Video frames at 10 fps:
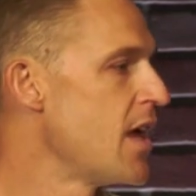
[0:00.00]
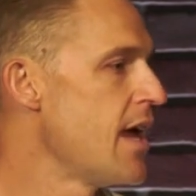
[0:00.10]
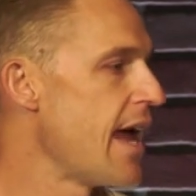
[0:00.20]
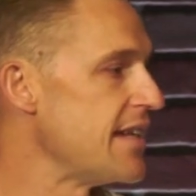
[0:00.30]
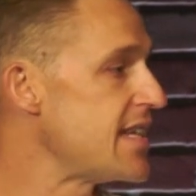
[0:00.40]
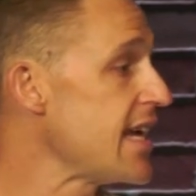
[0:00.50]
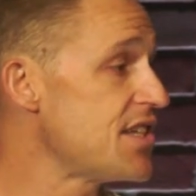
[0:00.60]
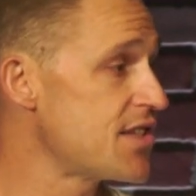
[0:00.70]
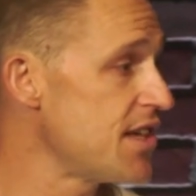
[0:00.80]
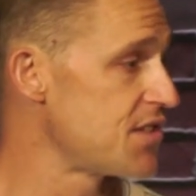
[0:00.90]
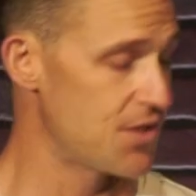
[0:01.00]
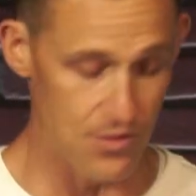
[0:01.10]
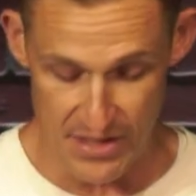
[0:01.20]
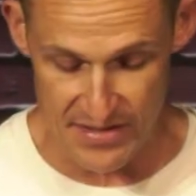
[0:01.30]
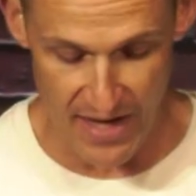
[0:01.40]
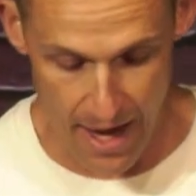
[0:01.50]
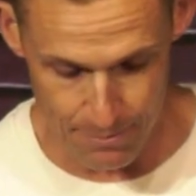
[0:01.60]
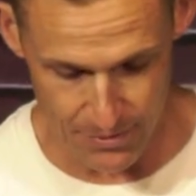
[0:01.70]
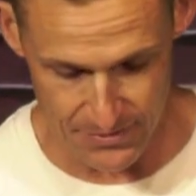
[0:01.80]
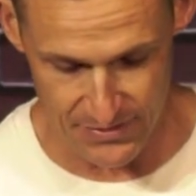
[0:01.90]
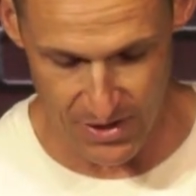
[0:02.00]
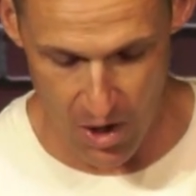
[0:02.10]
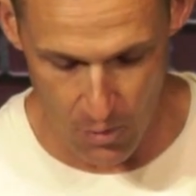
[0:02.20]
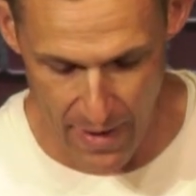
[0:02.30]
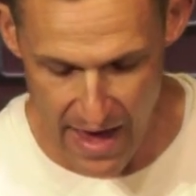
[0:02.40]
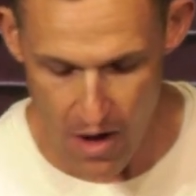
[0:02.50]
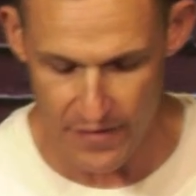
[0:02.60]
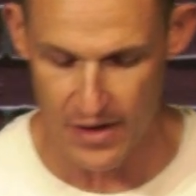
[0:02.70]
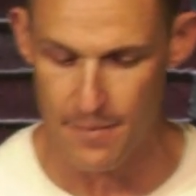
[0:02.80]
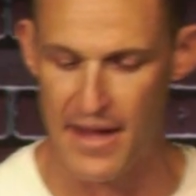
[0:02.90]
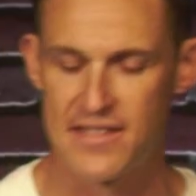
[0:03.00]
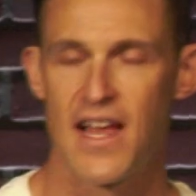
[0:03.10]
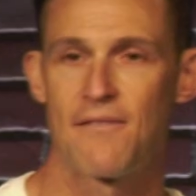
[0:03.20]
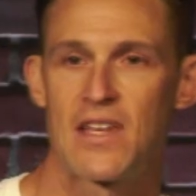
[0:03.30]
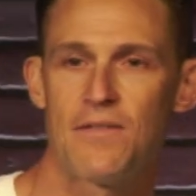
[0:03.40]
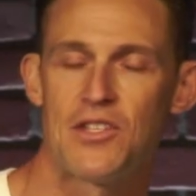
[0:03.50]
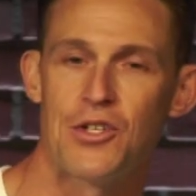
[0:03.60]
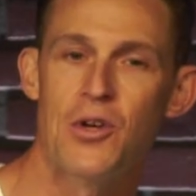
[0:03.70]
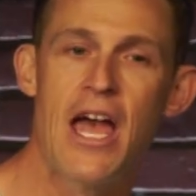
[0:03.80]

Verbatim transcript: and teach these new disciples to obey all the commands I've given you.